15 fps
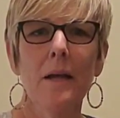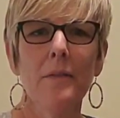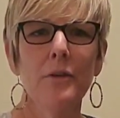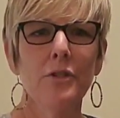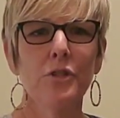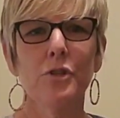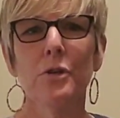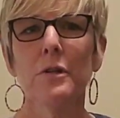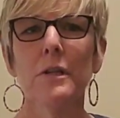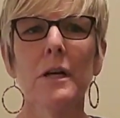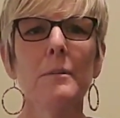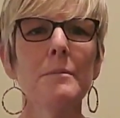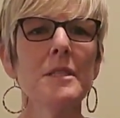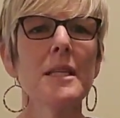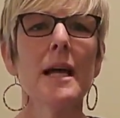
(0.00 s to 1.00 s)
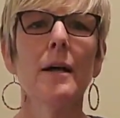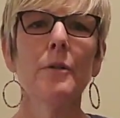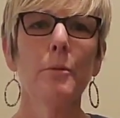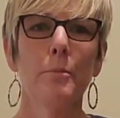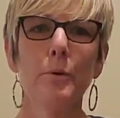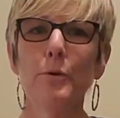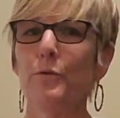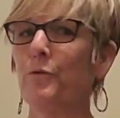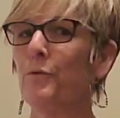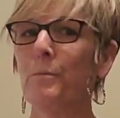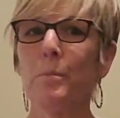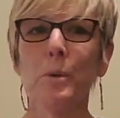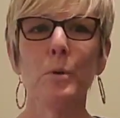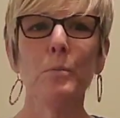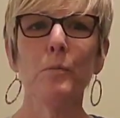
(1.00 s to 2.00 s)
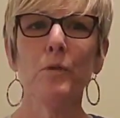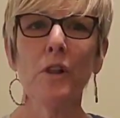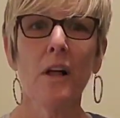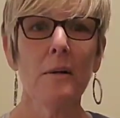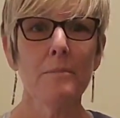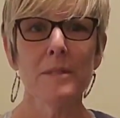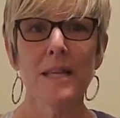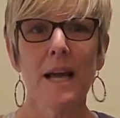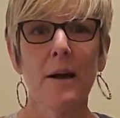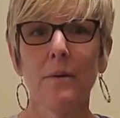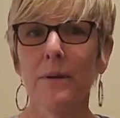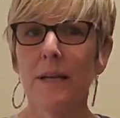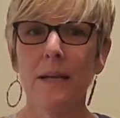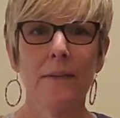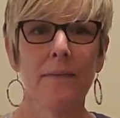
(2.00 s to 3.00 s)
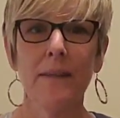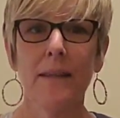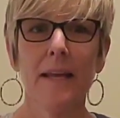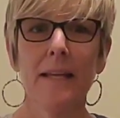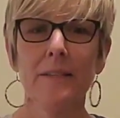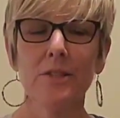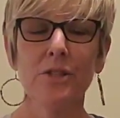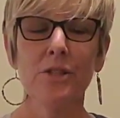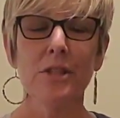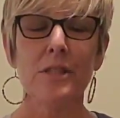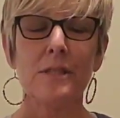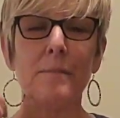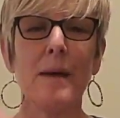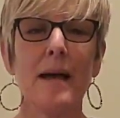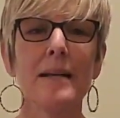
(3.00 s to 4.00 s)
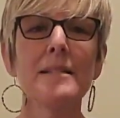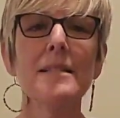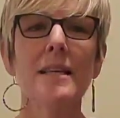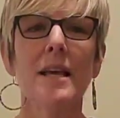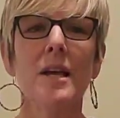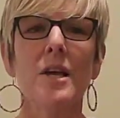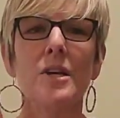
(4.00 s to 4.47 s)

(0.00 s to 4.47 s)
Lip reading: The shirt comes down, the boob flops out, and it's just a mess.